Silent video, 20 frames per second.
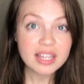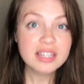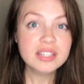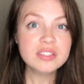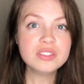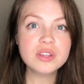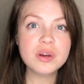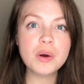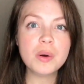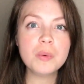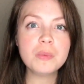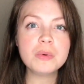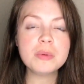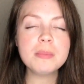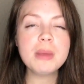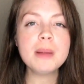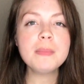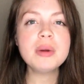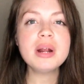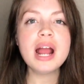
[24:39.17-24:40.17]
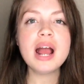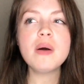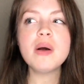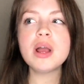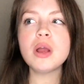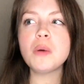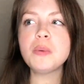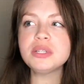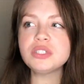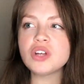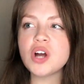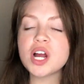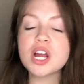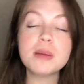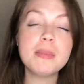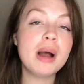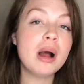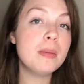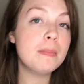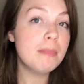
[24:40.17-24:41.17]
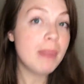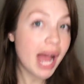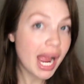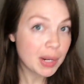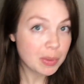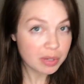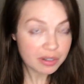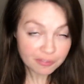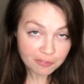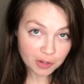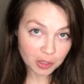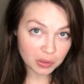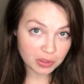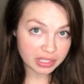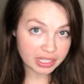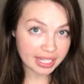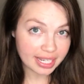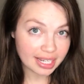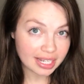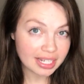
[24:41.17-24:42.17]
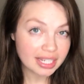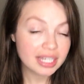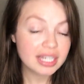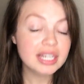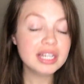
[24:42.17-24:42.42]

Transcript: So remember how I always talk about my referral link?